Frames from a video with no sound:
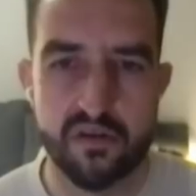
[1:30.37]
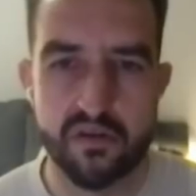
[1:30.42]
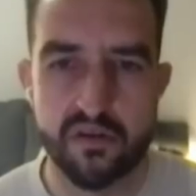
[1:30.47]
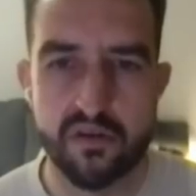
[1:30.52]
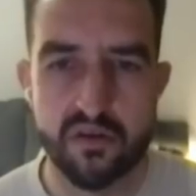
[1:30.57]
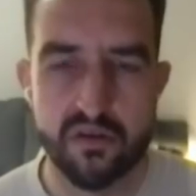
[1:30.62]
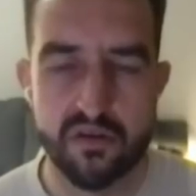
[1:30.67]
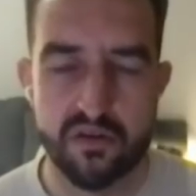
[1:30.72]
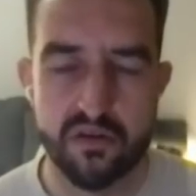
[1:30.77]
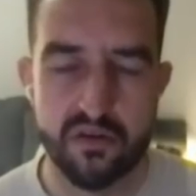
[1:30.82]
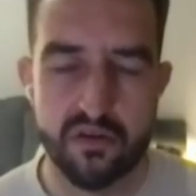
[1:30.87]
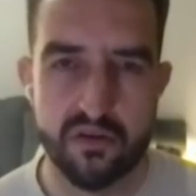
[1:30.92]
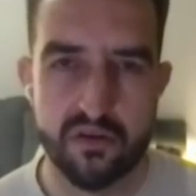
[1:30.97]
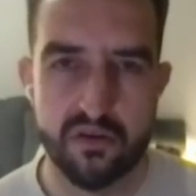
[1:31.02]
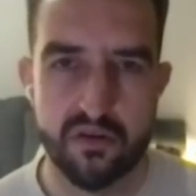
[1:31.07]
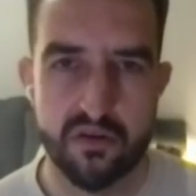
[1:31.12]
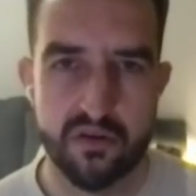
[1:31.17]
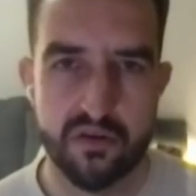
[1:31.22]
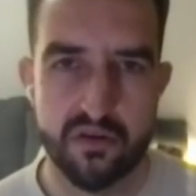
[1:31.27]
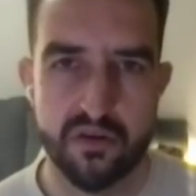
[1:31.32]

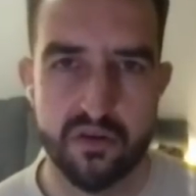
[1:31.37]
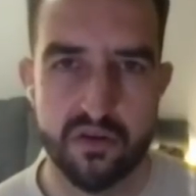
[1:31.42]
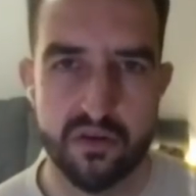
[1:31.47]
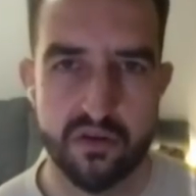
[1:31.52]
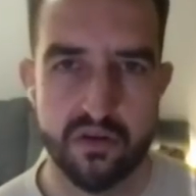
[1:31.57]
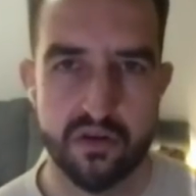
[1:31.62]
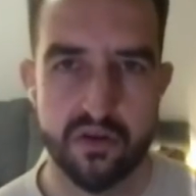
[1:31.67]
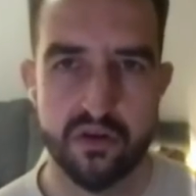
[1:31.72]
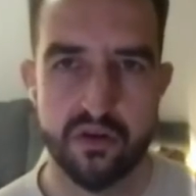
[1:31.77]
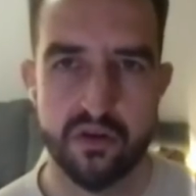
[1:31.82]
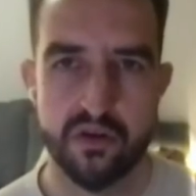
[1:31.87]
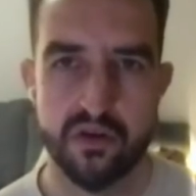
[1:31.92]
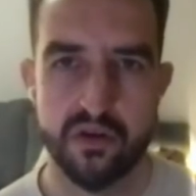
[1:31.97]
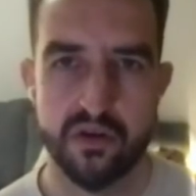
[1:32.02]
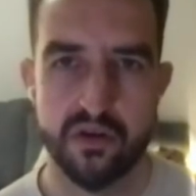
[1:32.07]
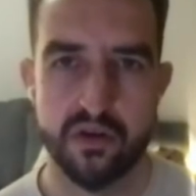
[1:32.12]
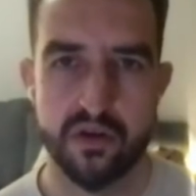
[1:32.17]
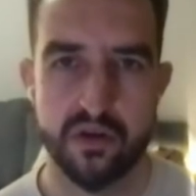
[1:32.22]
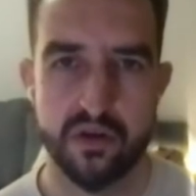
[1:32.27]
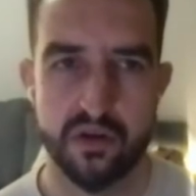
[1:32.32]

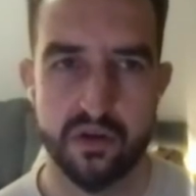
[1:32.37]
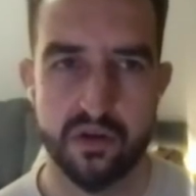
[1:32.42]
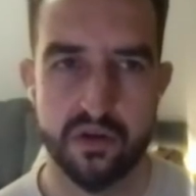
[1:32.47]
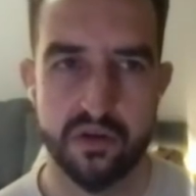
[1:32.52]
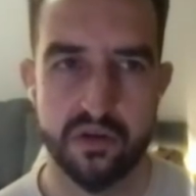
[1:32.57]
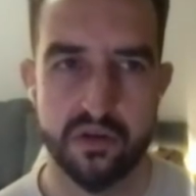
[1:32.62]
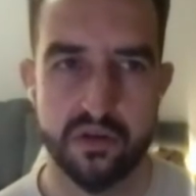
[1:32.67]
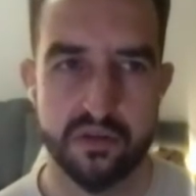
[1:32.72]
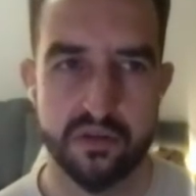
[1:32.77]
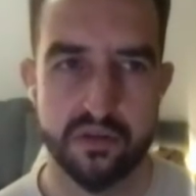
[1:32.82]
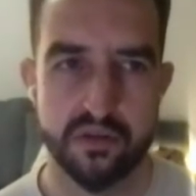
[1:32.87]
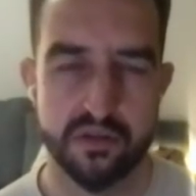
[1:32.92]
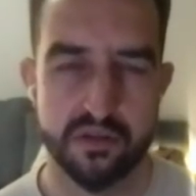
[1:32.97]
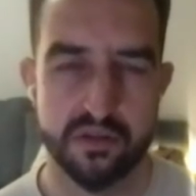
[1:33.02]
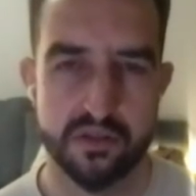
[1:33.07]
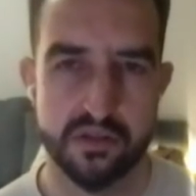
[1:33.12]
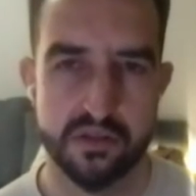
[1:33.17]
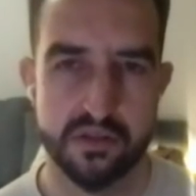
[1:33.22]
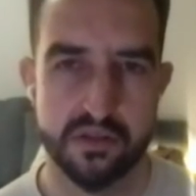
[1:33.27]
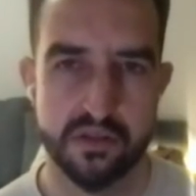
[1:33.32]

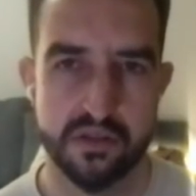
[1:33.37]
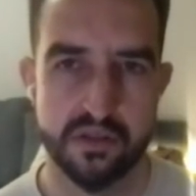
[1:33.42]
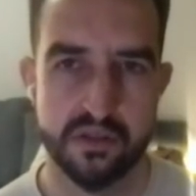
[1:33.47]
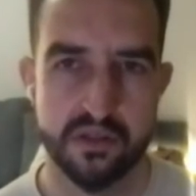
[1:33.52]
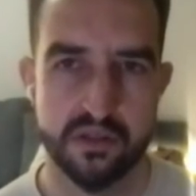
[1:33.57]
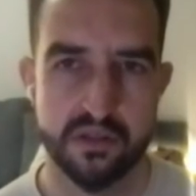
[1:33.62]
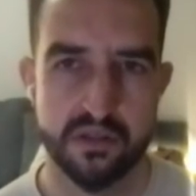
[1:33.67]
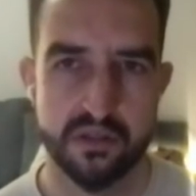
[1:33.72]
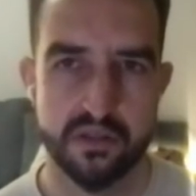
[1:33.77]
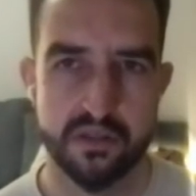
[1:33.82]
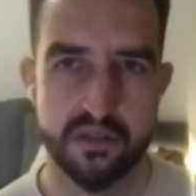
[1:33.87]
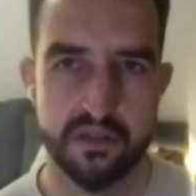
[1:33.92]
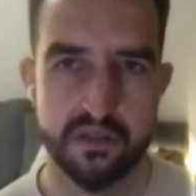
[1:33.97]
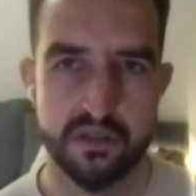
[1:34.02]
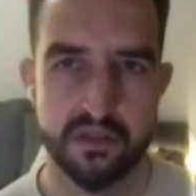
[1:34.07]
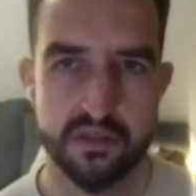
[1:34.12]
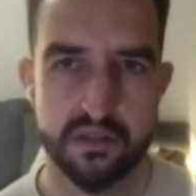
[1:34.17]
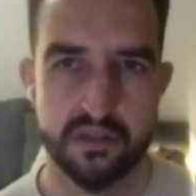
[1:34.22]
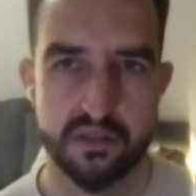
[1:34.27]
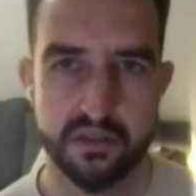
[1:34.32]

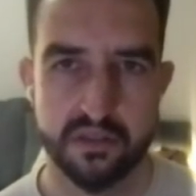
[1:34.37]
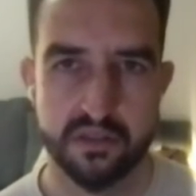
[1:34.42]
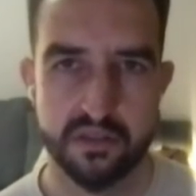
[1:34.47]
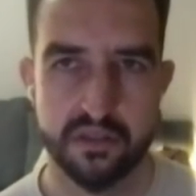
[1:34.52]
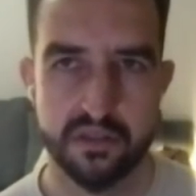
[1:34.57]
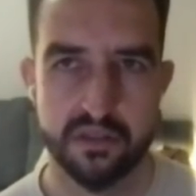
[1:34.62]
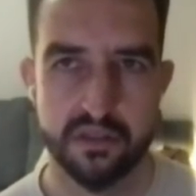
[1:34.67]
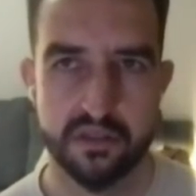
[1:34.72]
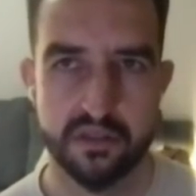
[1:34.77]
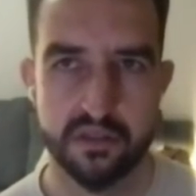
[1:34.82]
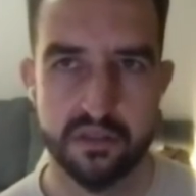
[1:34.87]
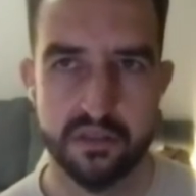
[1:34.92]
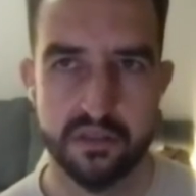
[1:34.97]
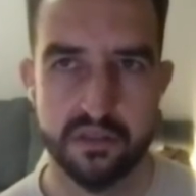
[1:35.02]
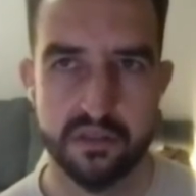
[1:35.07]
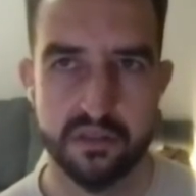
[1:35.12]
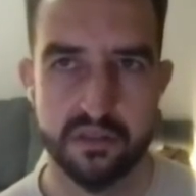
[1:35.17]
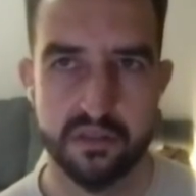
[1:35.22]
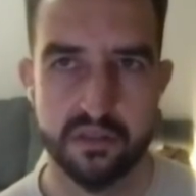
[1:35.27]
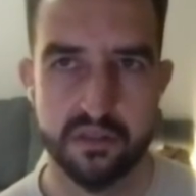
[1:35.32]

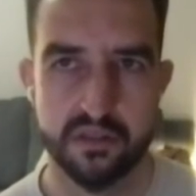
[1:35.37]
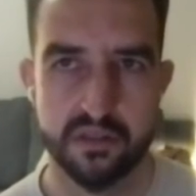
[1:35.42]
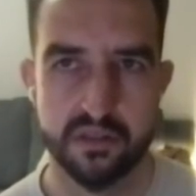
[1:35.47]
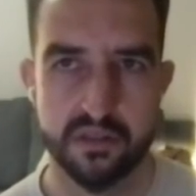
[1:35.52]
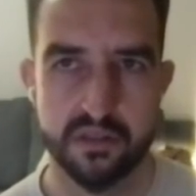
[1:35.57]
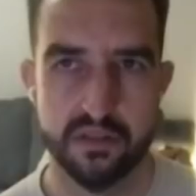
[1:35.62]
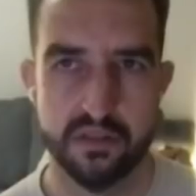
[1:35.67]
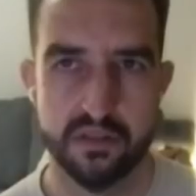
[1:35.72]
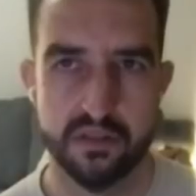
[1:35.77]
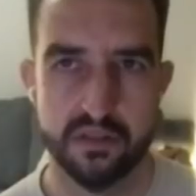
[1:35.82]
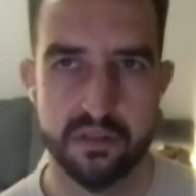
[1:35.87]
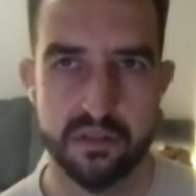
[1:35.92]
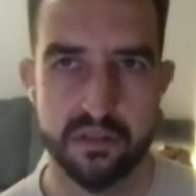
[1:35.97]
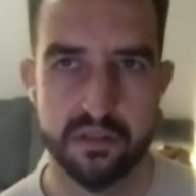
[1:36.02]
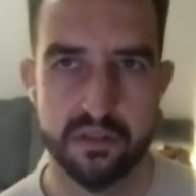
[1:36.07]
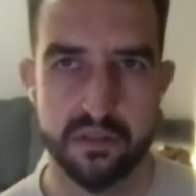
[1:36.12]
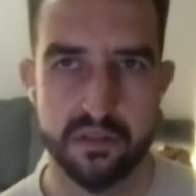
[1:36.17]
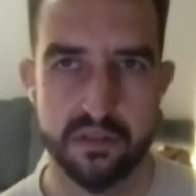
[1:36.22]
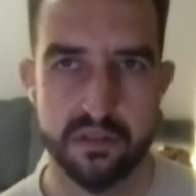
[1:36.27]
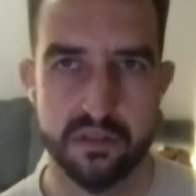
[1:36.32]

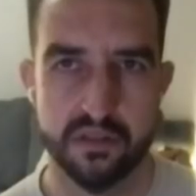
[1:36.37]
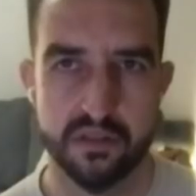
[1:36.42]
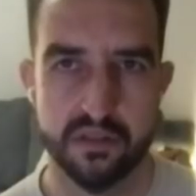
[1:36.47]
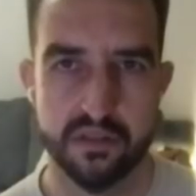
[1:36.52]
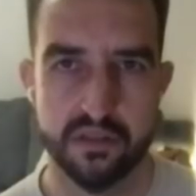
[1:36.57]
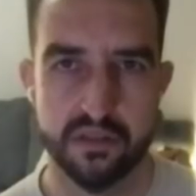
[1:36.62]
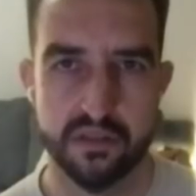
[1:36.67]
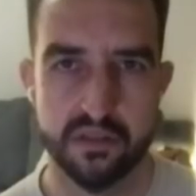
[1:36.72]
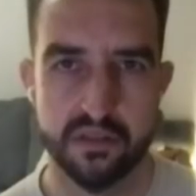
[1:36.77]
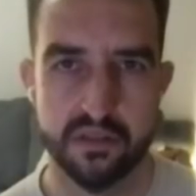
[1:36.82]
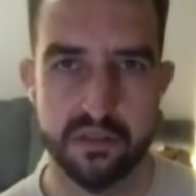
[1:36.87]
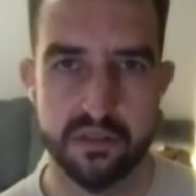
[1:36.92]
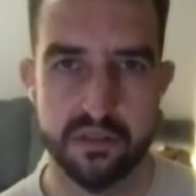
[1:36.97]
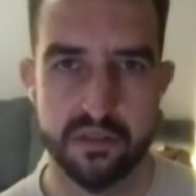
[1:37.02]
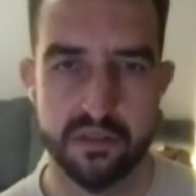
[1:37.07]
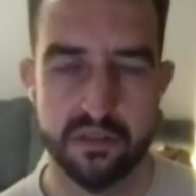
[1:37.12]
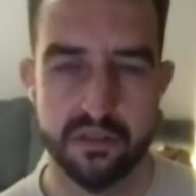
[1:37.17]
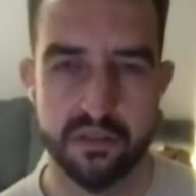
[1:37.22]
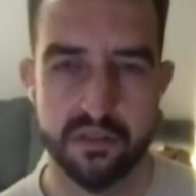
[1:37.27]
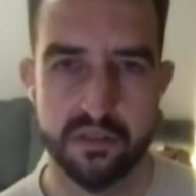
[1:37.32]

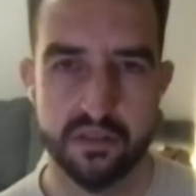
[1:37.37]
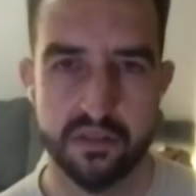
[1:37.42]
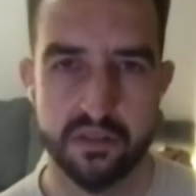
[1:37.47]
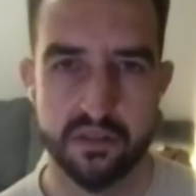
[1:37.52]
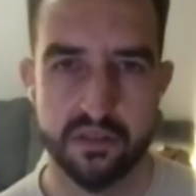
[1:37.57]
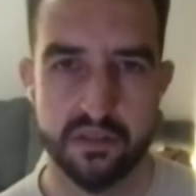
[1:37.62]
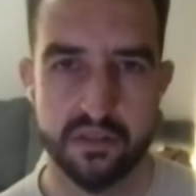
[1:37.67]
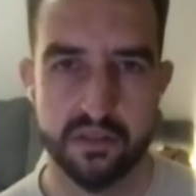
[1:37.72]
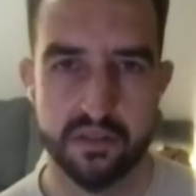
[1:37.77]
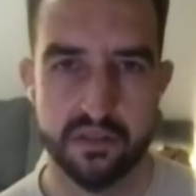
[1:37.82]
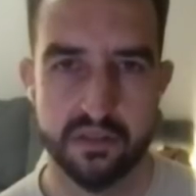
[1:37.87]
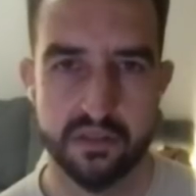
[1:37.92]
(silent)